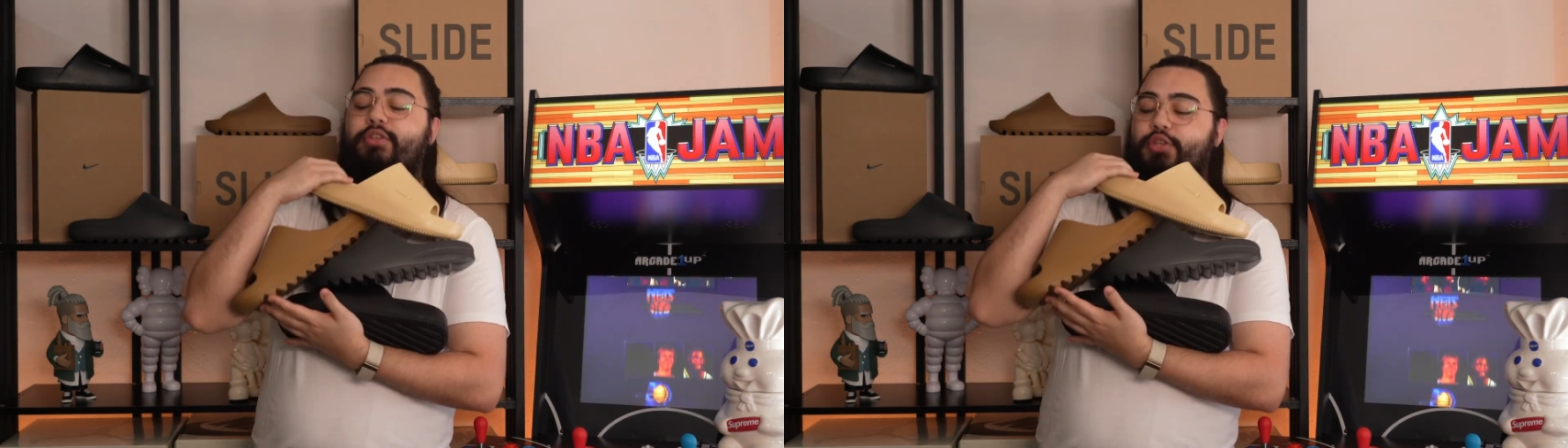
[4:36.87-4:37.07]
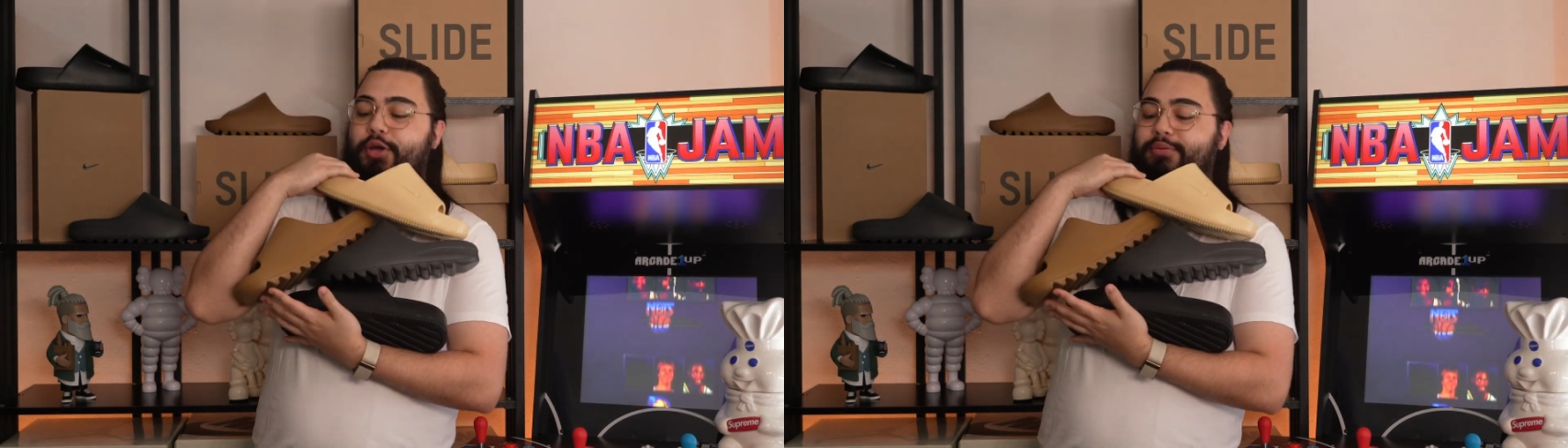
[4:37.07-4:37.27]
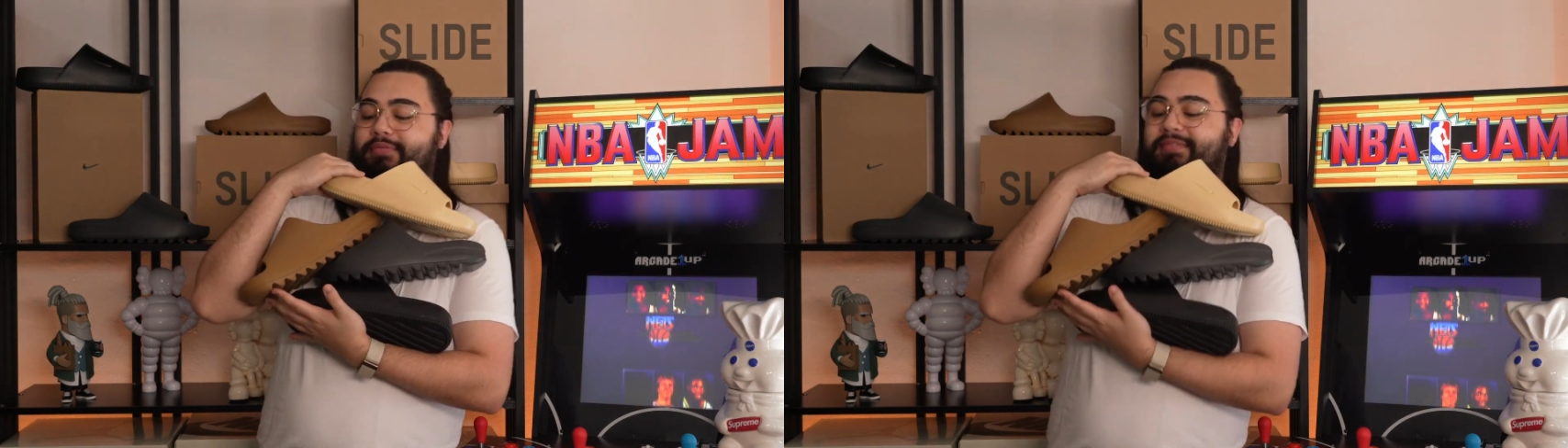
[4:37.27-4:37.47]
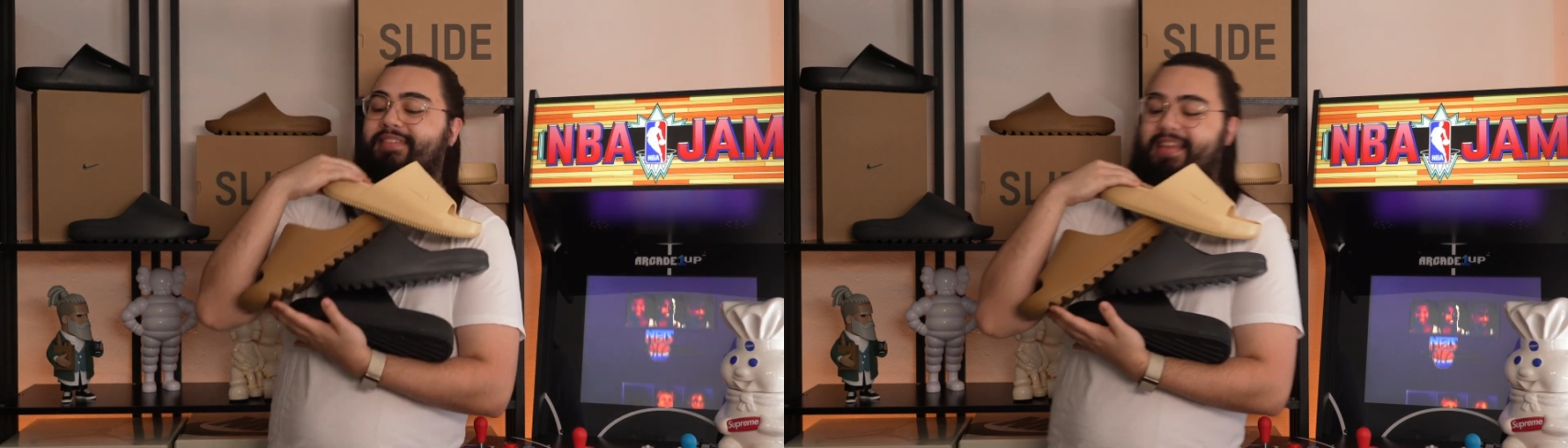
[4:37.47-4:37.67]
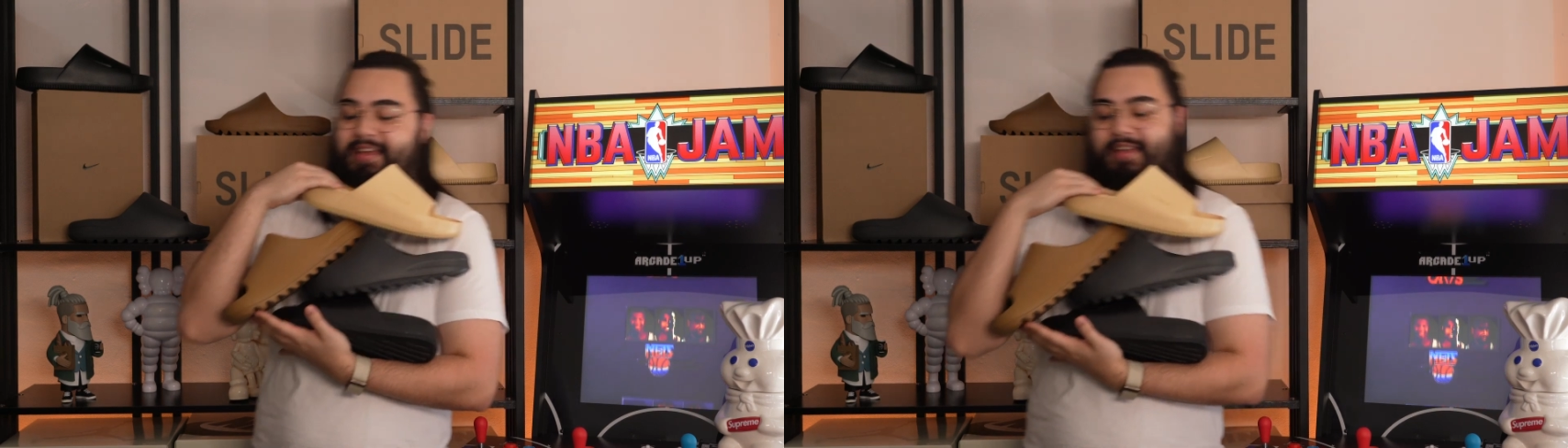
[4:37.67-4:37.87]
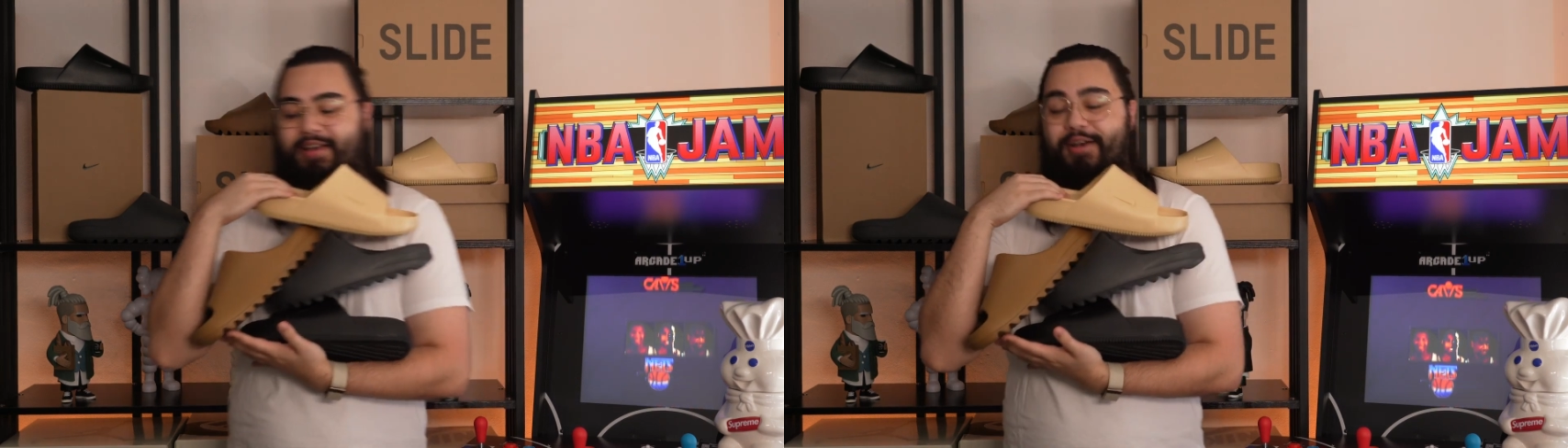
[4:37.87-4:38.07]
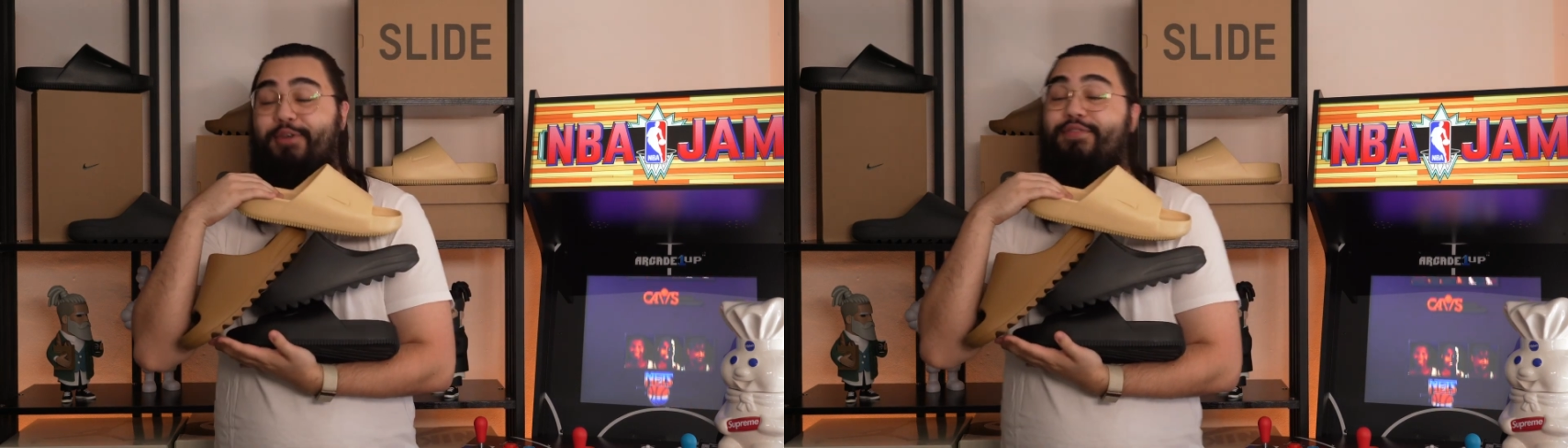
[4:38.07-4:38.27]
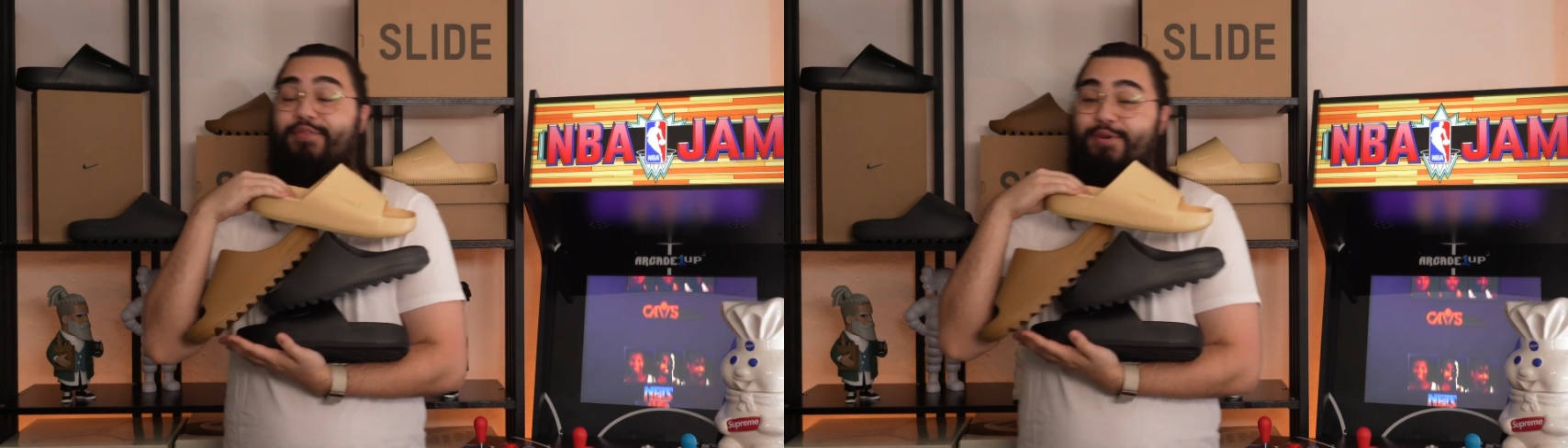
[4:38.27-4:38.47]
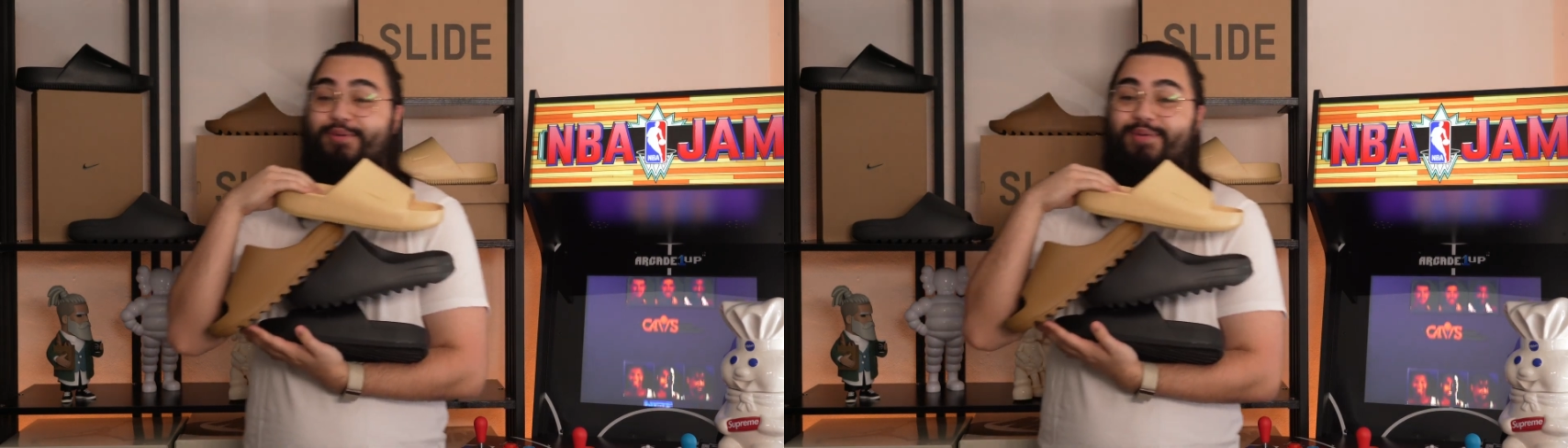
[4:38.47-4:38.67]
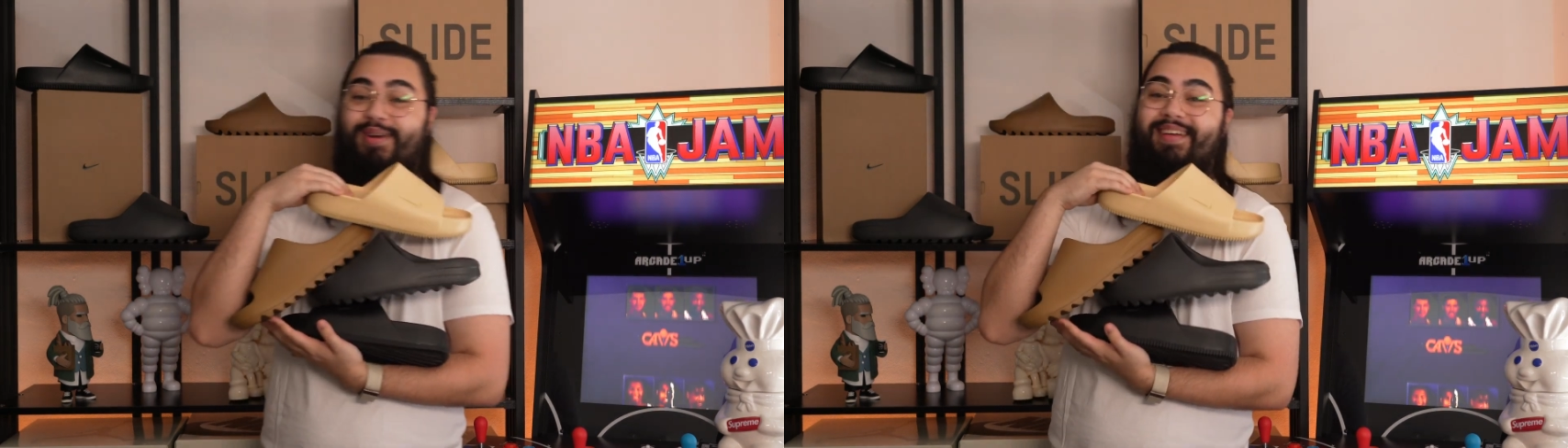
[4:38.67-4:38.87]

So overall,